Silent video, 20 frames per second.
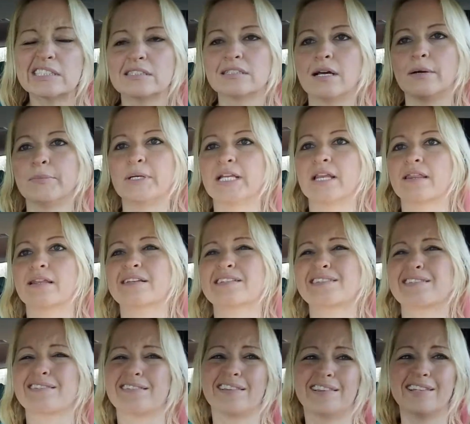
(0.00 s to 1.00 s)
I mean, things
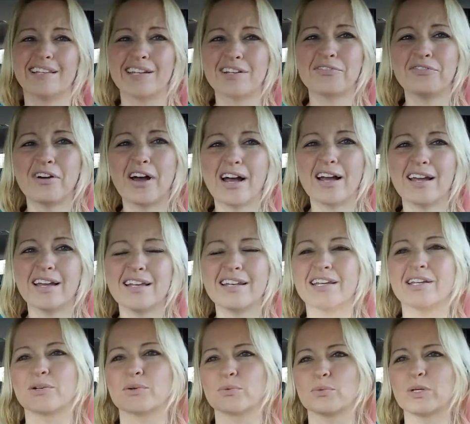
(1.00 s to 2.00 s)
solidified
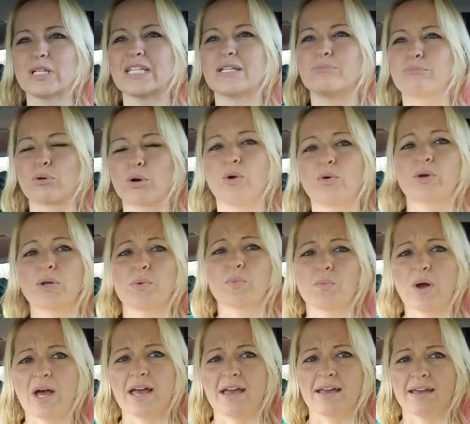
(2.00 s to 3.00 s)
in a really broken way.